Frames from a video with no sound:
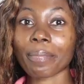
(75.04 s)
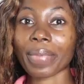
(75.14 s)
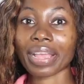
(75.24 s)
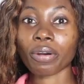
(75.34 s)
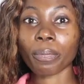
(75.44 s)
in
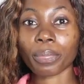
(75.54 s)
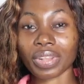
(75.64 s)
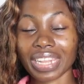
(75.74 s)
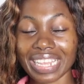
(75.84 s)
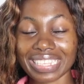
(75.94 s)
my own
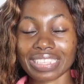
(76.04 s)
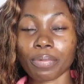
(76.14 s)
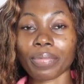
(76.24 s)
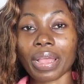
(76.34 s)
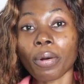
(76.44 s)
place,
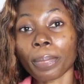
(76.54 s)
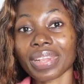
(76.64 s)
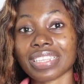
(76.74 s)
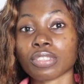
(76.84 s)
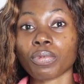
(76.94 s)

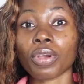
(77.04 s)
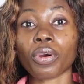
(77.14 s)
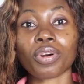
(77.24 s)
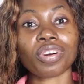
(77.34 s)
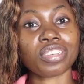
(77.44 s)
the way
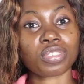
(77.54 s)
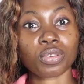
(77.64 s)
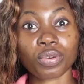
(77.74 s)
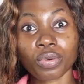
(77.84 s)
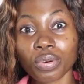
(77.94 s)
okra
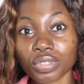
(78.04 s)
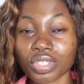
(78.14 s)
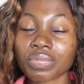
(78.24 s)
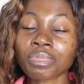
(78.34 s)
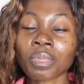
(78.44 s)
is
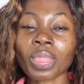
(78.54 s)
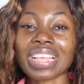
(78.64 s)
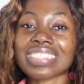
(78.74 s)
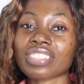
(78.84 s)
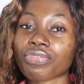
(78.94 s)
cooked
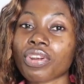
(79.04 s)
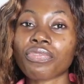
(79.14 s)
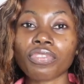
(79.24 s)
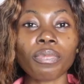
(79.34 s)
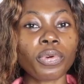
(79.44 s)
is
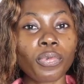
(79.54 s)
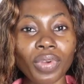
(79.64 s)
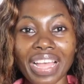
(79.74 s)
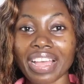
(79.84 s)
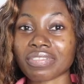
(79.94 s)
different from the
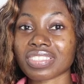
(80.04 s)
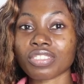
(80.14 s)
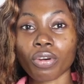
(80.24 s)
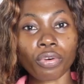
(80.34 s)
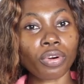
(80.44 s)
way I have
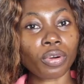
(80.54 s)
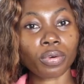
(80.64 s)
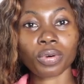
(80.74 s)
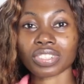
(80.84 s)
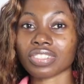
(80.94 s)
seen okra
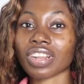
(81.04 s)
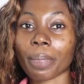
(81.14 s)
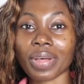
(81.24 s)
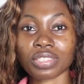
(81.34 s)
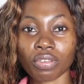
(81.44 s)
cooked in
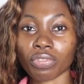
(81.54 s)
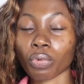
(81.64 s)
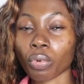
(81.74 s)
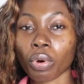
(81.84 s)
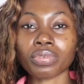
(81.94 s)
other parts of
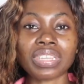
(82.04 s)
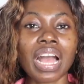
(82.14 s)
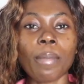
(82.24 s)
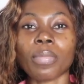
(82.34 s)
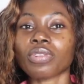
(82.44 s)
the world.
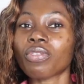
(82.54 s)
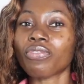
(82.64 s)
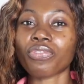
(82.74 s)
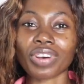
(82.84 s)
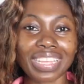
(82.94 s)
But
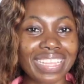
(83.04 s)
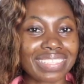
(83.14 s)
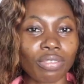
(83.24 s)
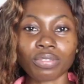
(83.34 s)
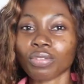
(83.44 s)
don't
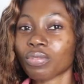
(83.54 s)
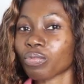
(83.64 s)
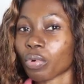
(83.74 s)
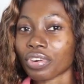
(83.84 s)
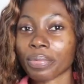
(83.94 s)
forget, or
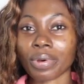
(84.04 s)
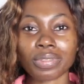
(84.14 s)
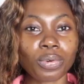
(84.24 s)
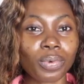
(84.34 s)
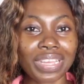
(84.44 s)
don't worry
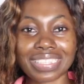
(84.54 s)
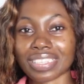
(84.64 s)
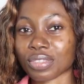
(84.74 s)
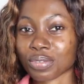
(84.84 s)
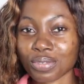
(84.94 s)
about the way
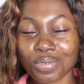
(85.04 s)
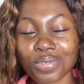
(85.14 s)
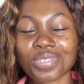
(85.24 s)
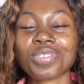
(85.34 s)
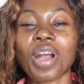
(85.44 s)
it is
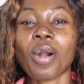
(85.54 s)
cooked.